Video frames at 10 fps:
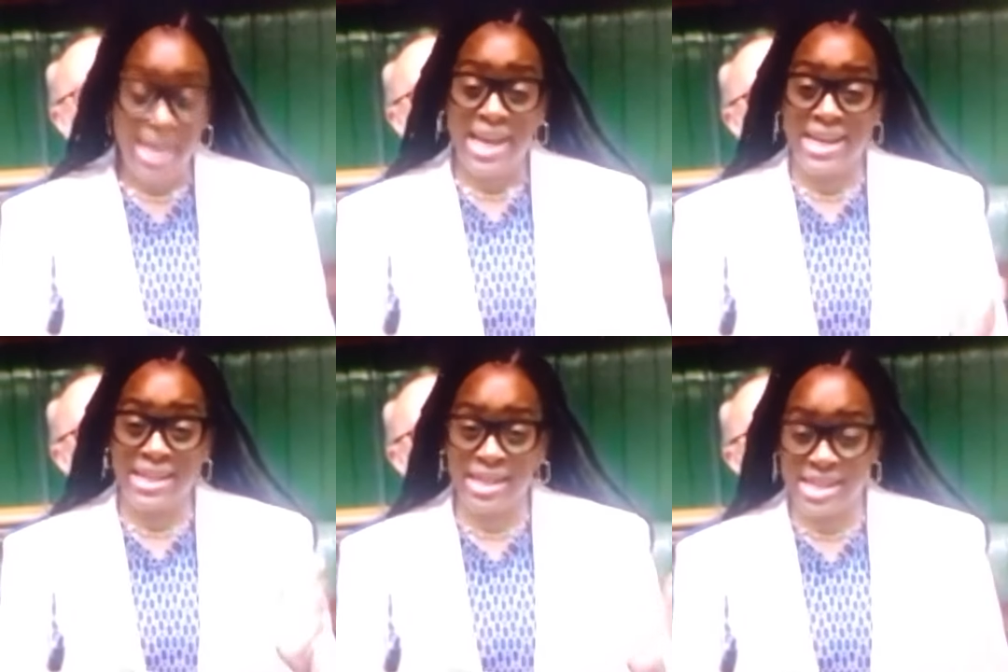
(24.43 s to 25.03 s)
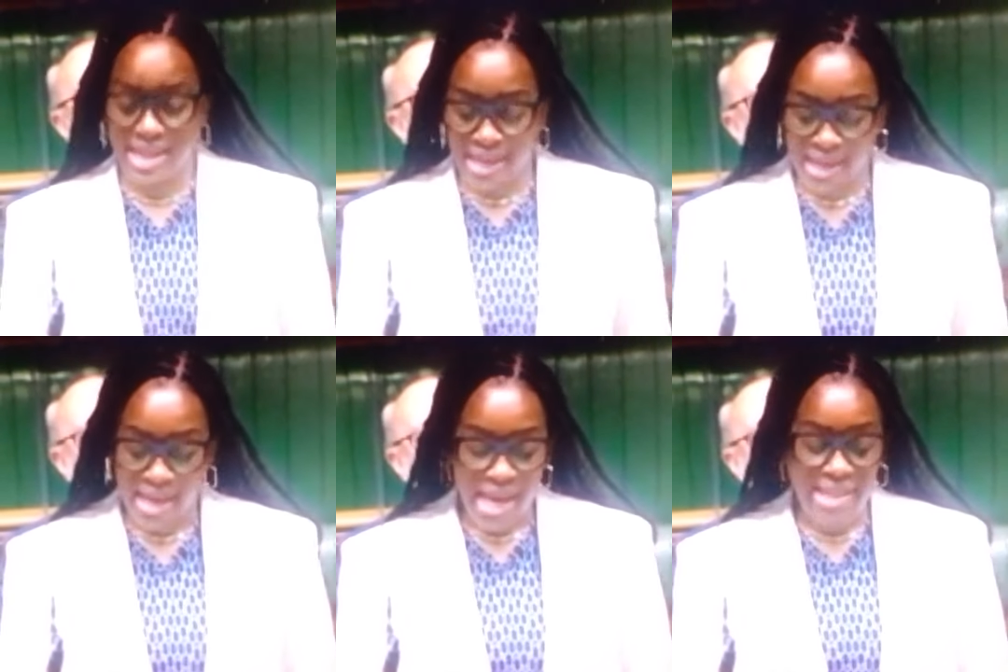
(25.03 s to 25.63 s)
in a year
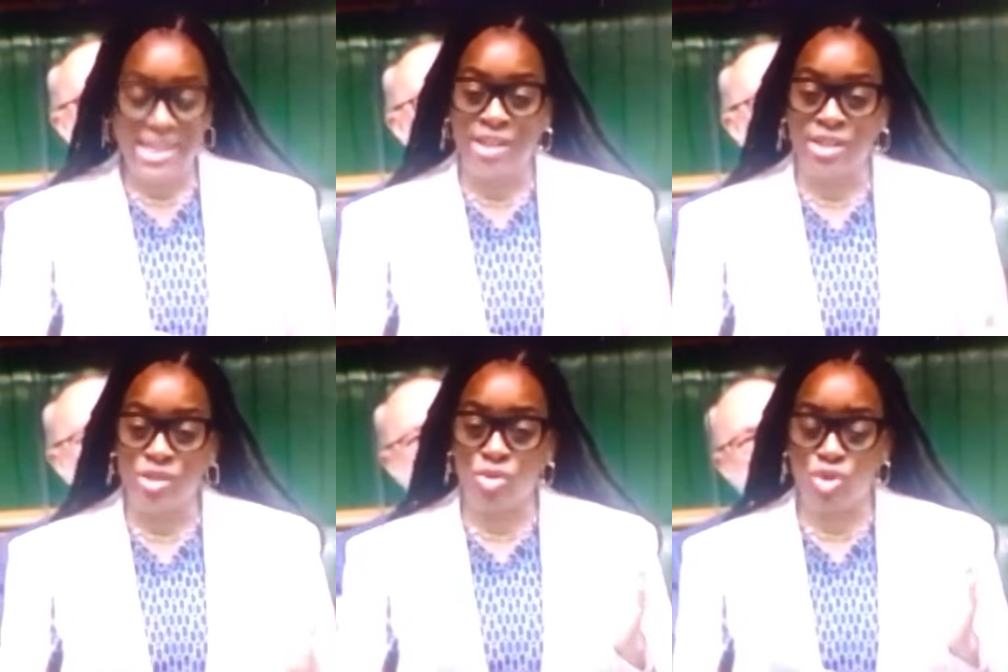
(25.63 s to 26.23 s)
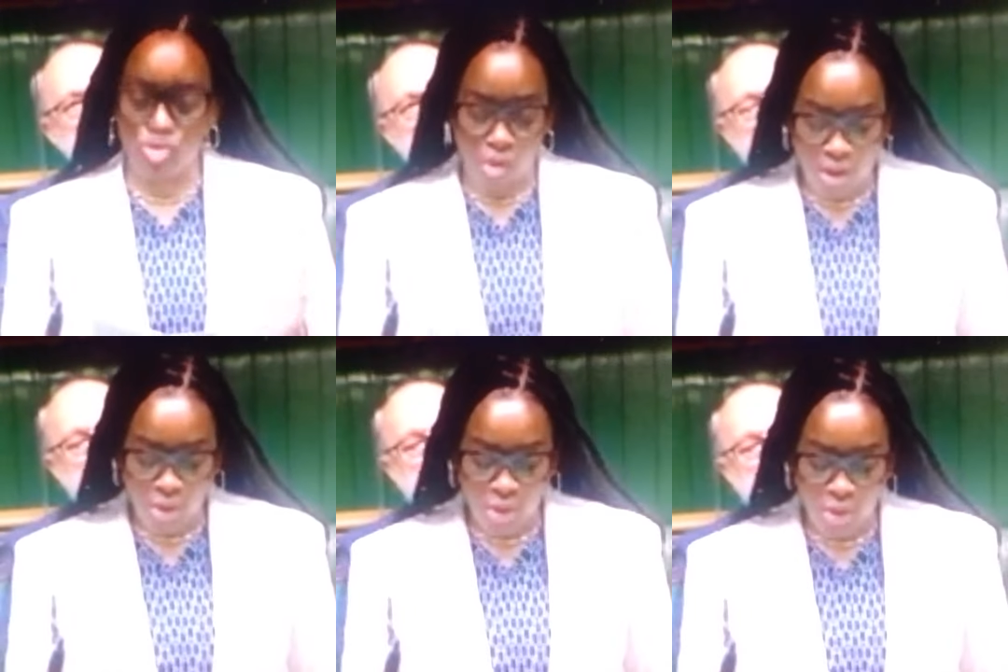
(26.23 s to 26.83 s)
as councils
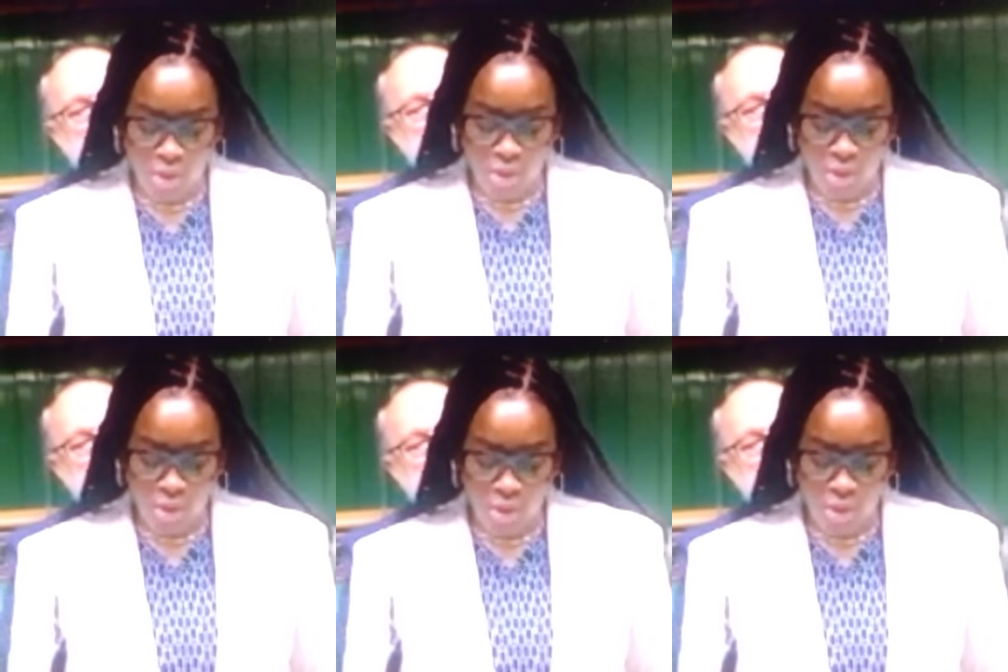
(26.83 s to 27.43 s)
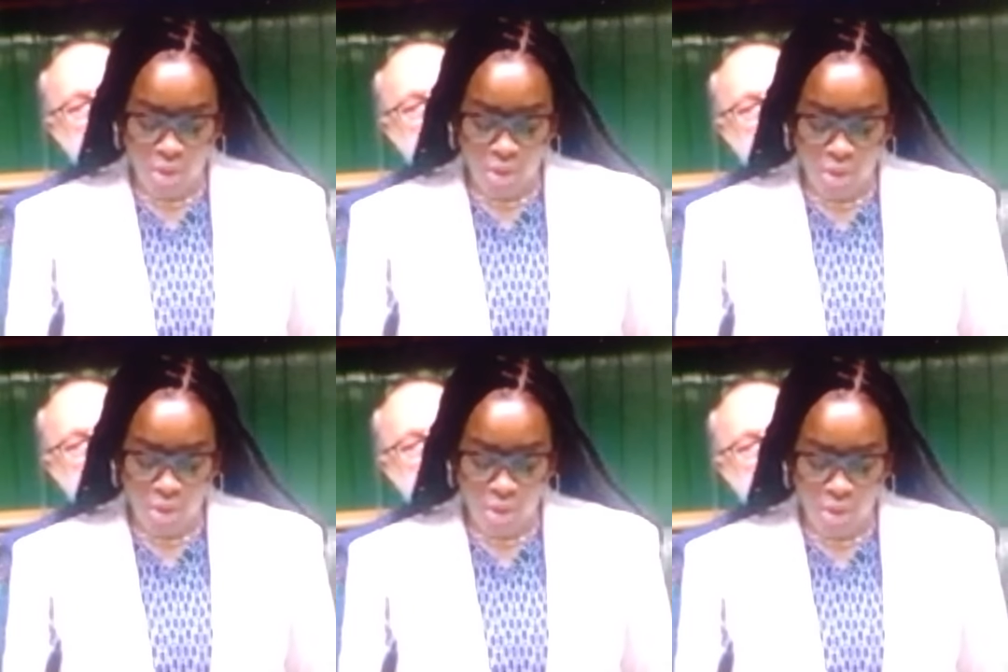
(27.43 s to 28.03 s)
struggle to find affordable
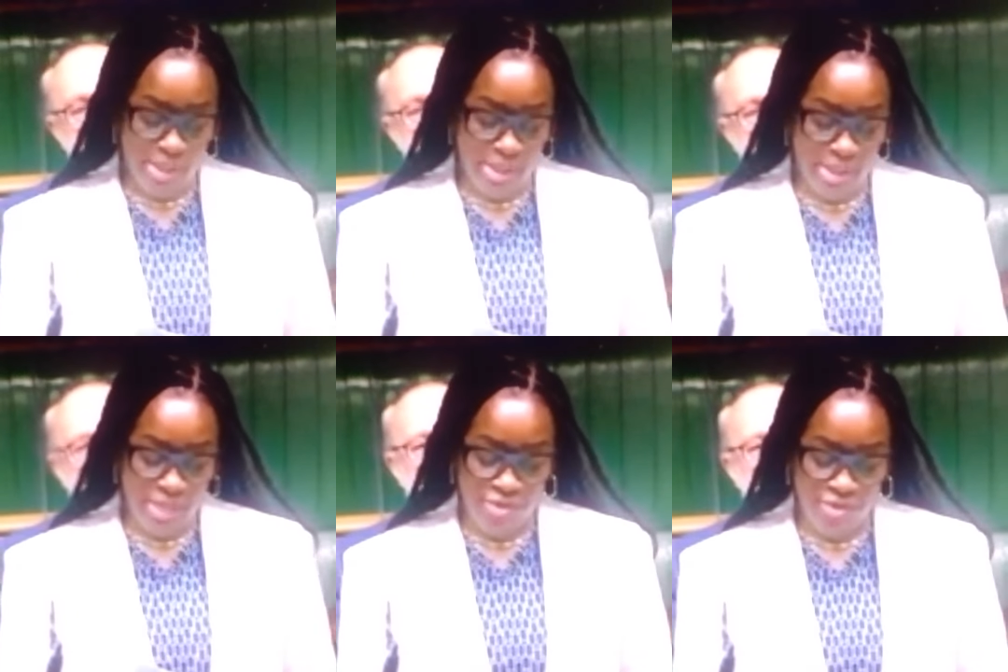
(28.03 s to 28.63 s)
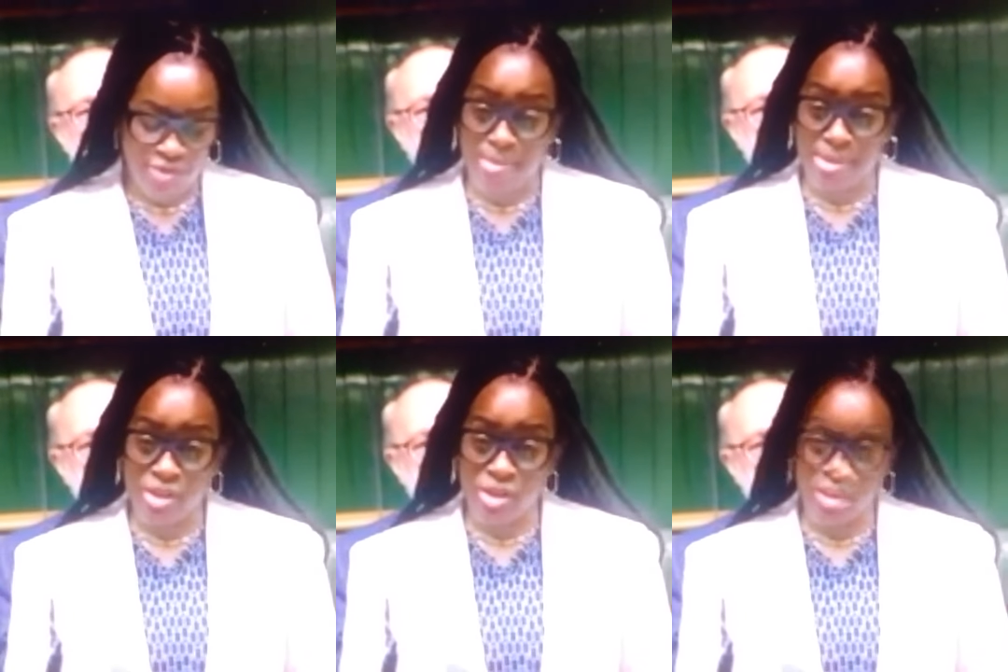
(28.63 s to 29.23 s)
accommodation for families
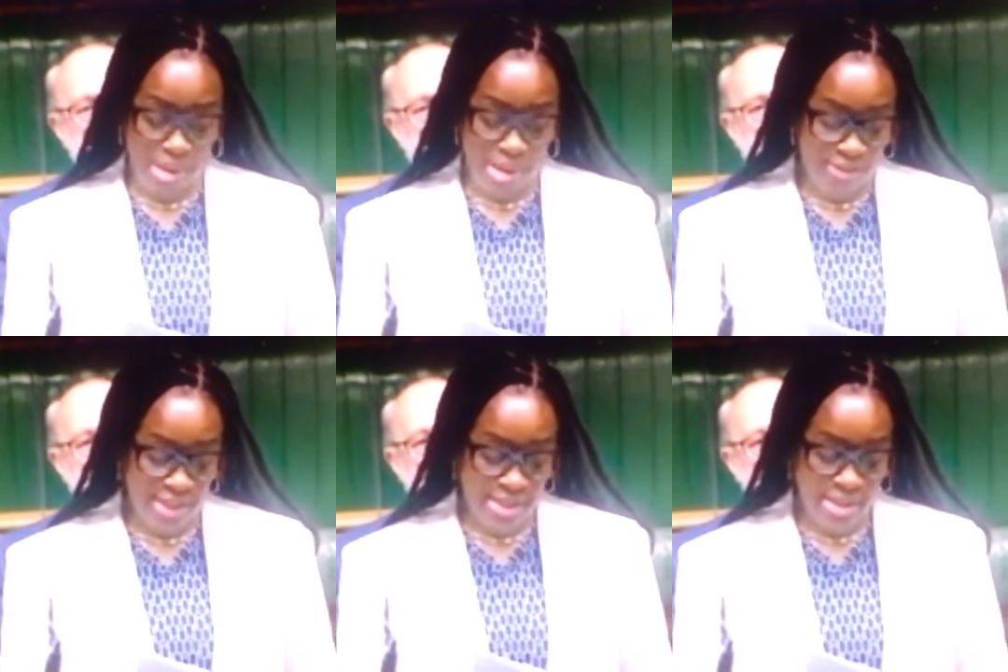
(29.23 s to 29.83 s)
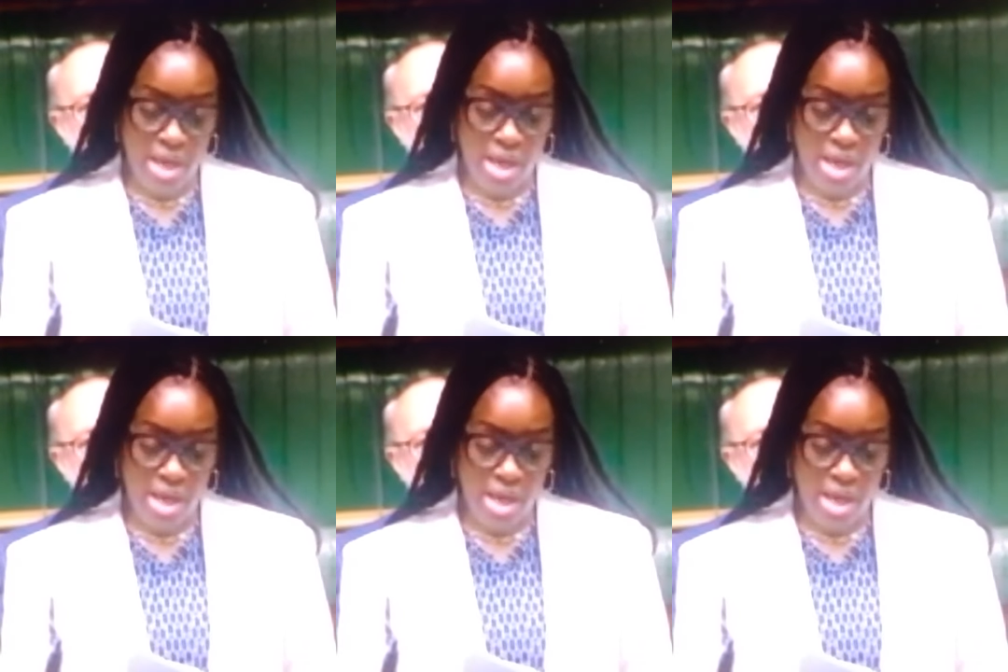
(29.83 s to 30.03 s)
on benefits.